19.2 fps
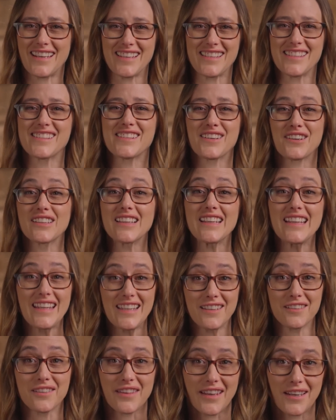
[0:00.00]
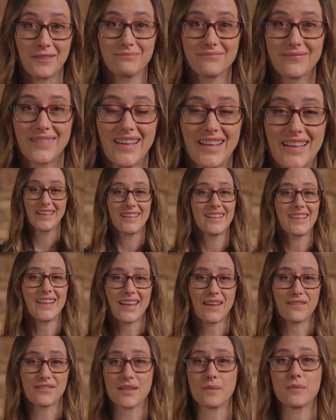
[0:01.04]
necessarily heal them.
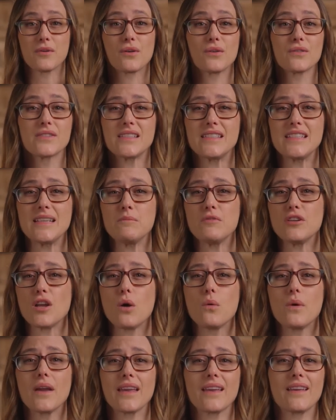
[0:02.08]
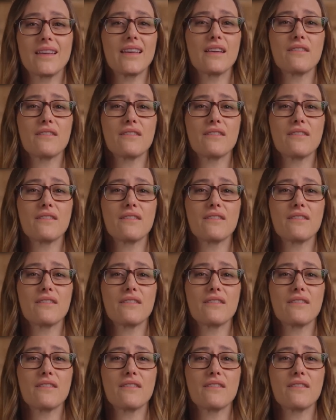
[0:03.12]
Like if someone holds a deep knowing,